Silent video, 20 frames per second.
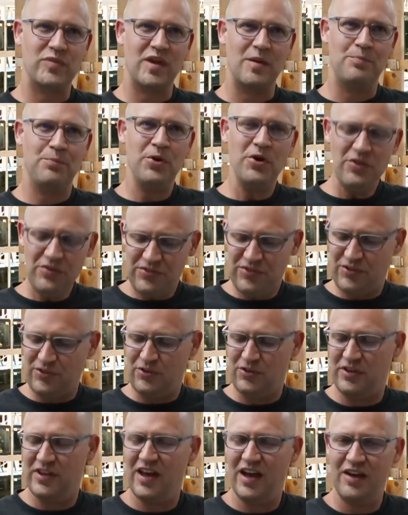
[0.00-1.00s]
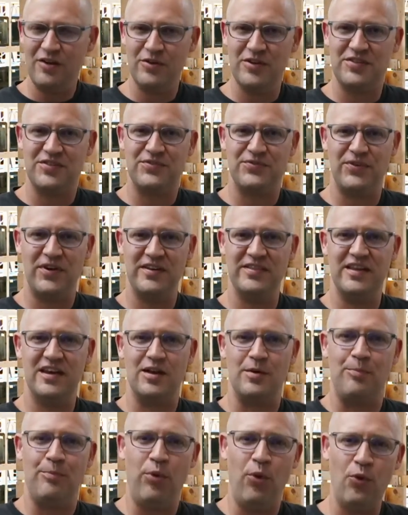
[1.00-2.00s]
personally, I always find that a
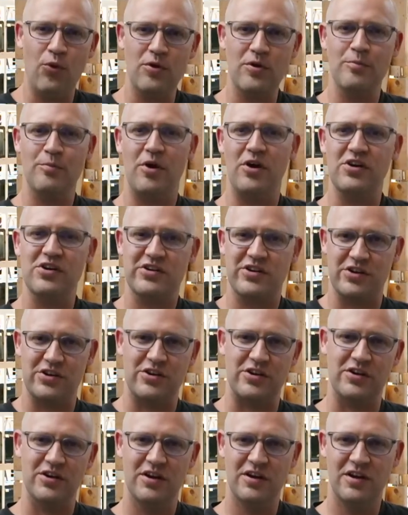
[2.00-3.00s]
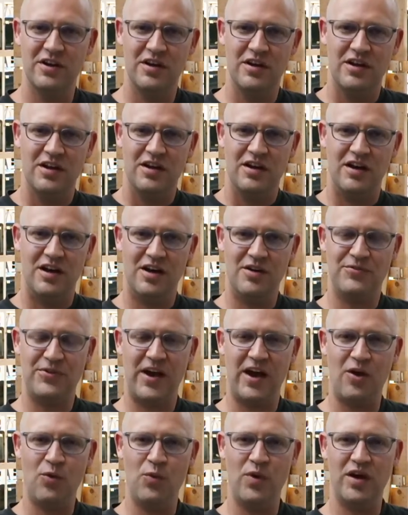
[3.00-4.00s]
poor marker of
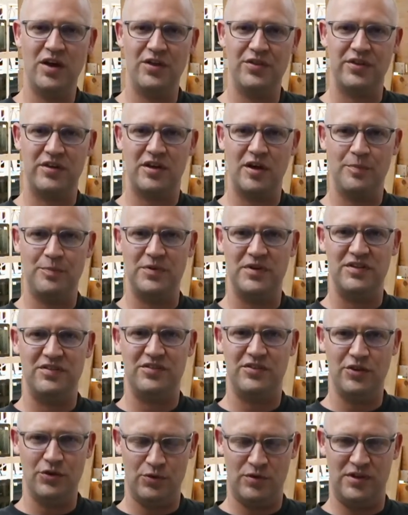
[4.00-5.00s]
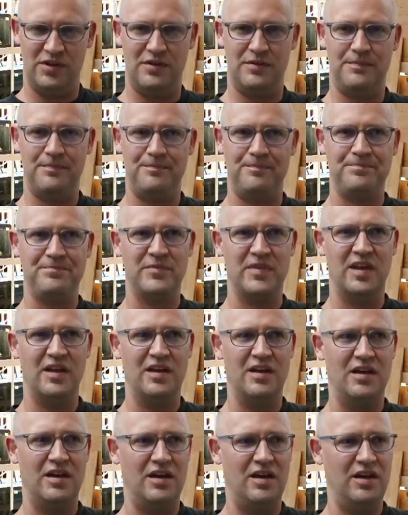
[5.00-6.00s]
how well the company's doing.
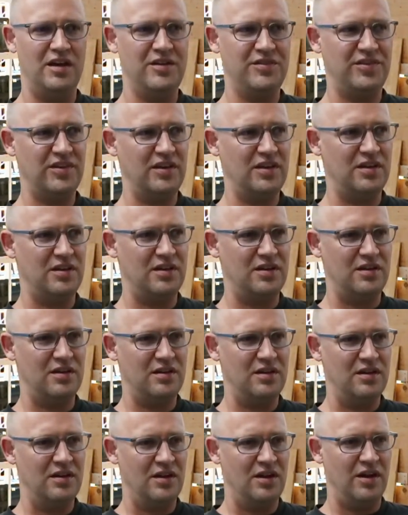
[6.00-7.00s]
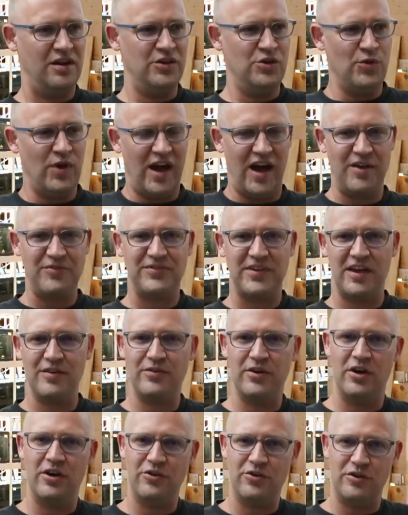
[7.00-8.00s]
Is it you have to have
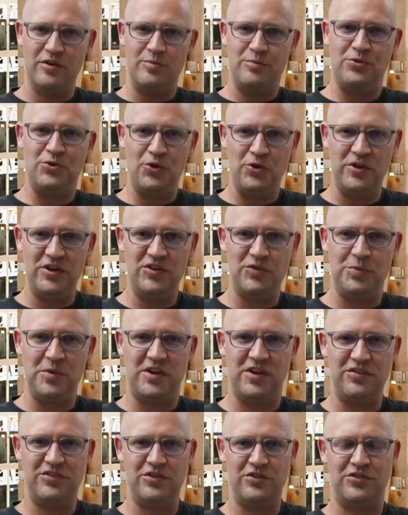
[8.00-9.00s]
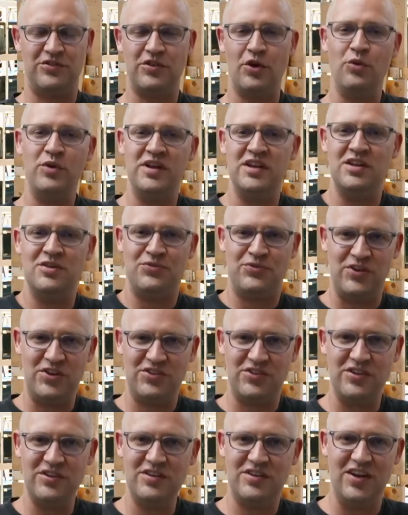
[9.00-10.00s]
100 employees because you're so
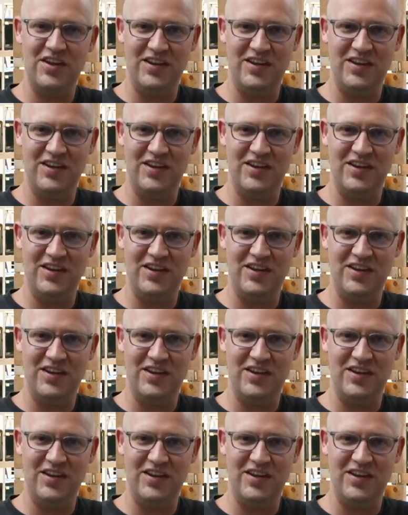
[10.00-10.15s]
inefficient?